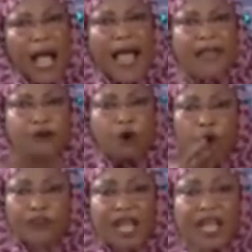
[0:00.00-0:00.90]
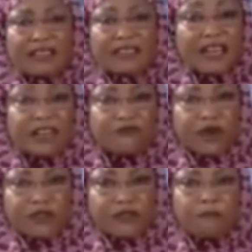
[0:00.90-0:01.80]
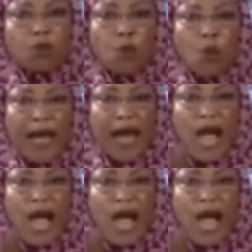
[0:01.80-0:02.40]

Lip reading: I know there is a difference. When